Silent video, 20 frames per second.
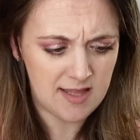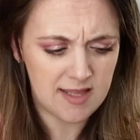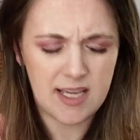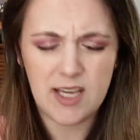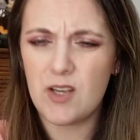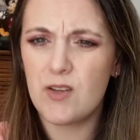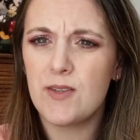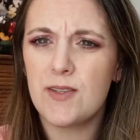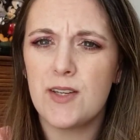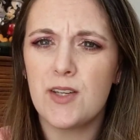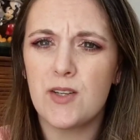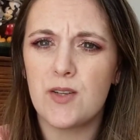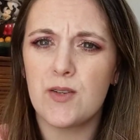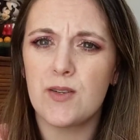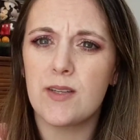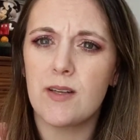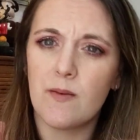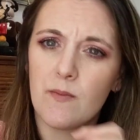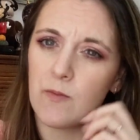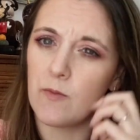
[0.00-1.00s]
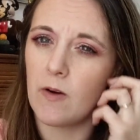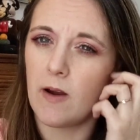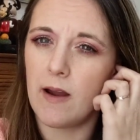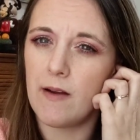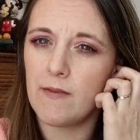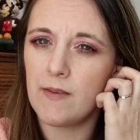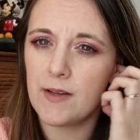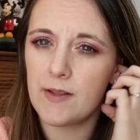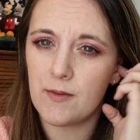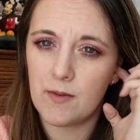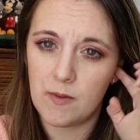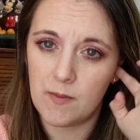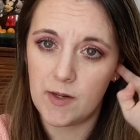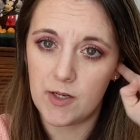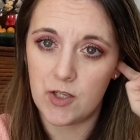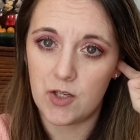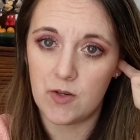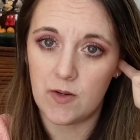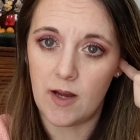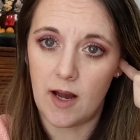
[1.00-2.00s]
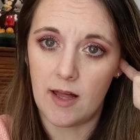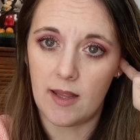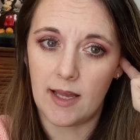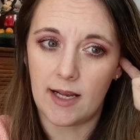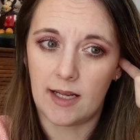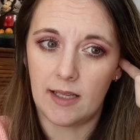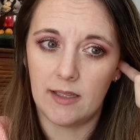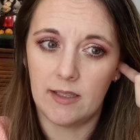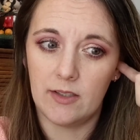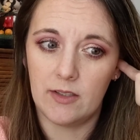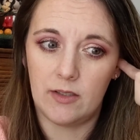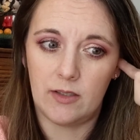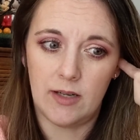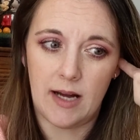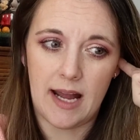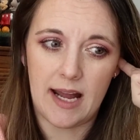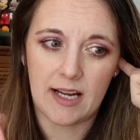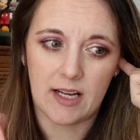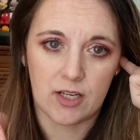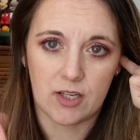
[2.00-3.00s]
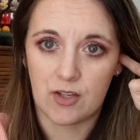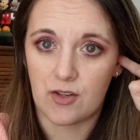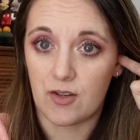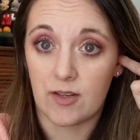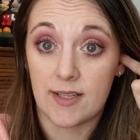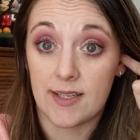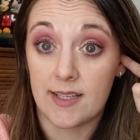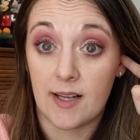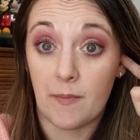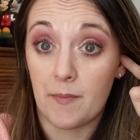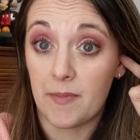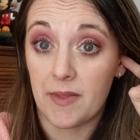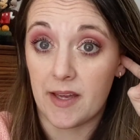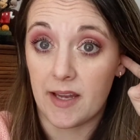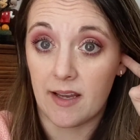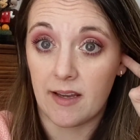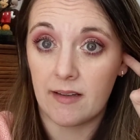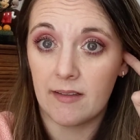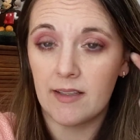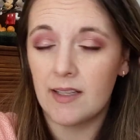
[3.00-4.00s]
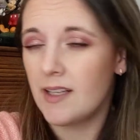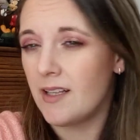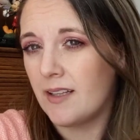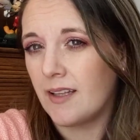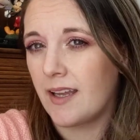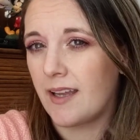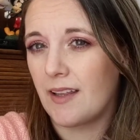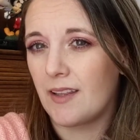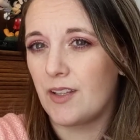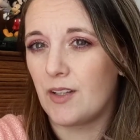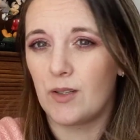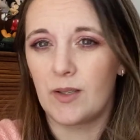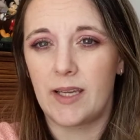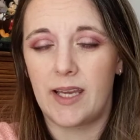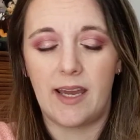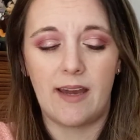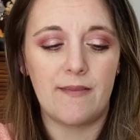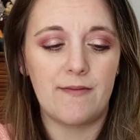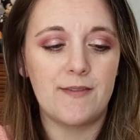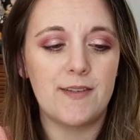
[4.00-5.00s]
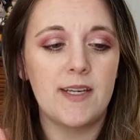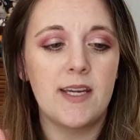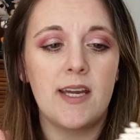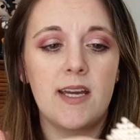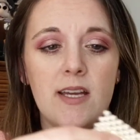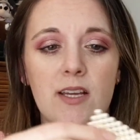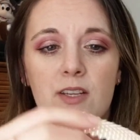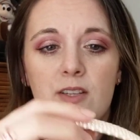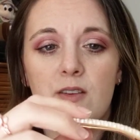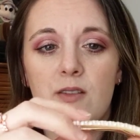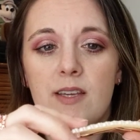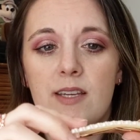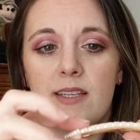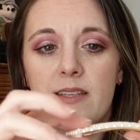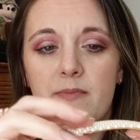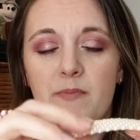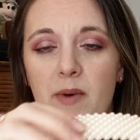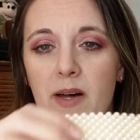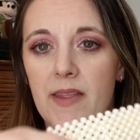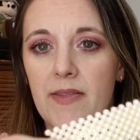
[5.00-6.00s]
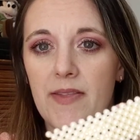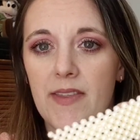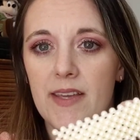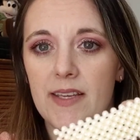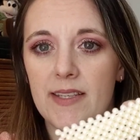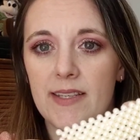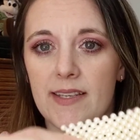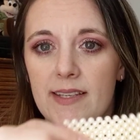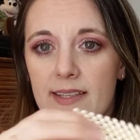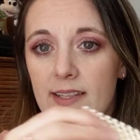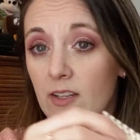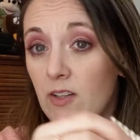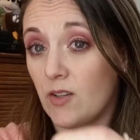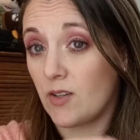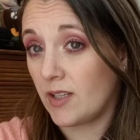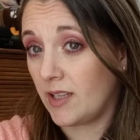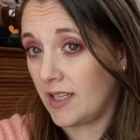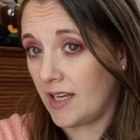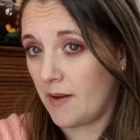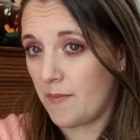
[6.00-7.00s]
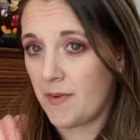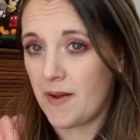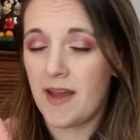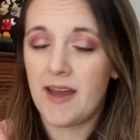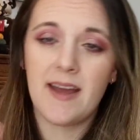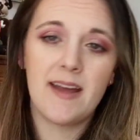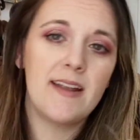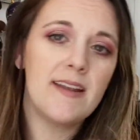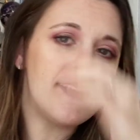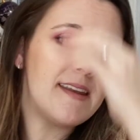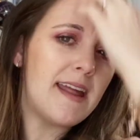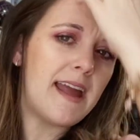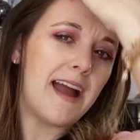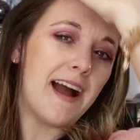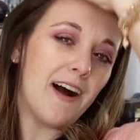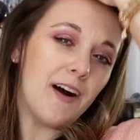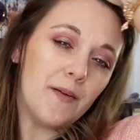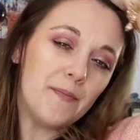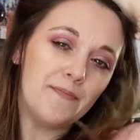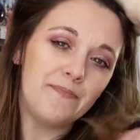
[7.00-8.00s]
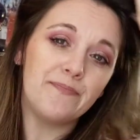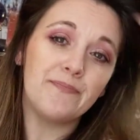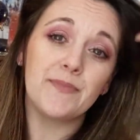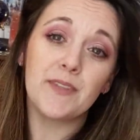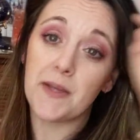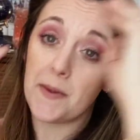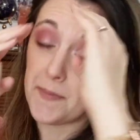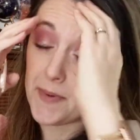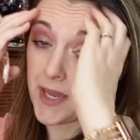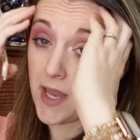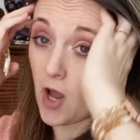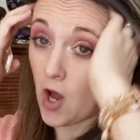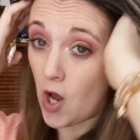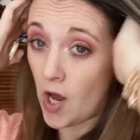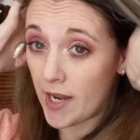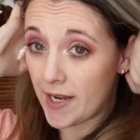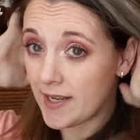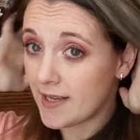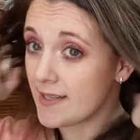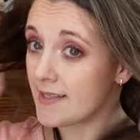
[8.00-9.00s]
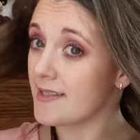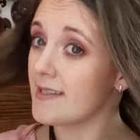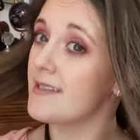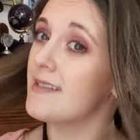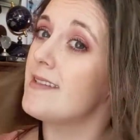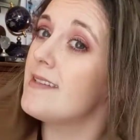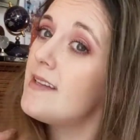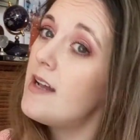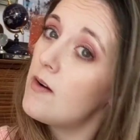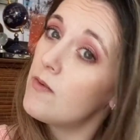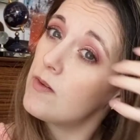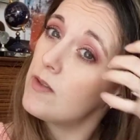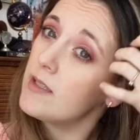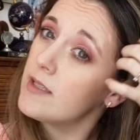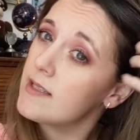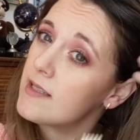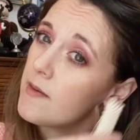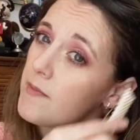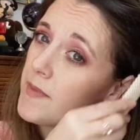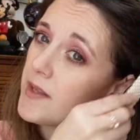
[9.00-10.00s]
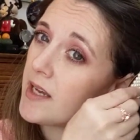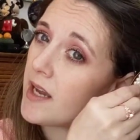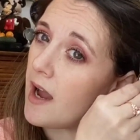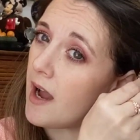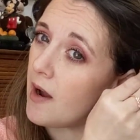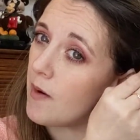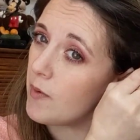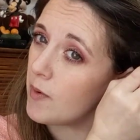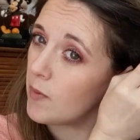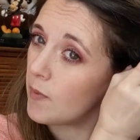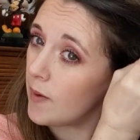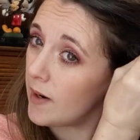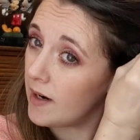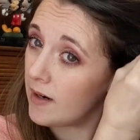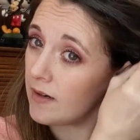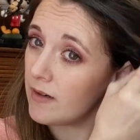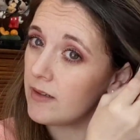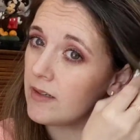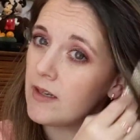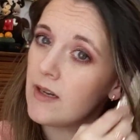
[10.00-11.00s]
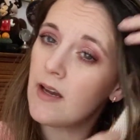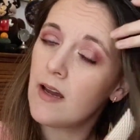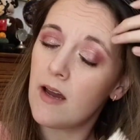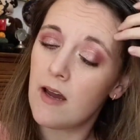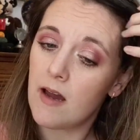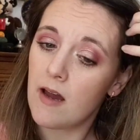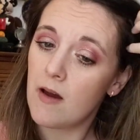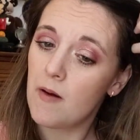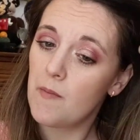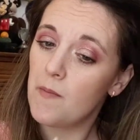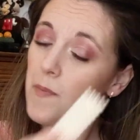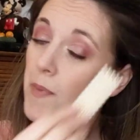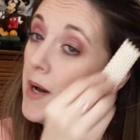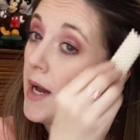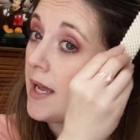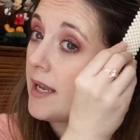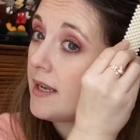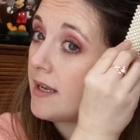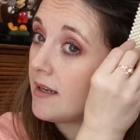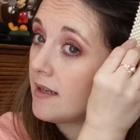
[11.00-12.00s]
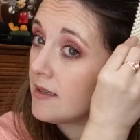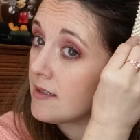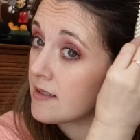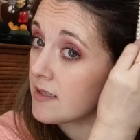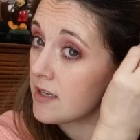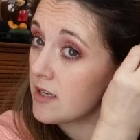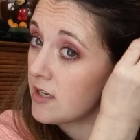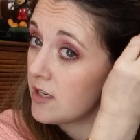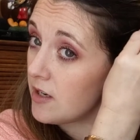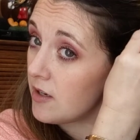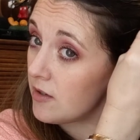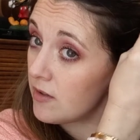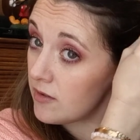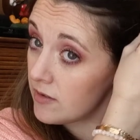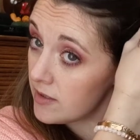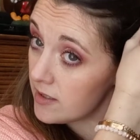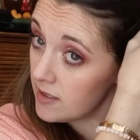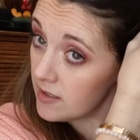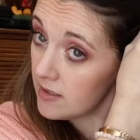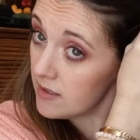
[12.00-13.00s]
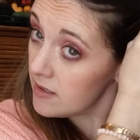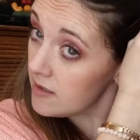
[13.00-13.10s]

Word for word: they used to do something where every 3 months you got like a little extra something, like a little gift. So this month is this little clip. Now, to be honest, this is not really something I would wear, but it is cute.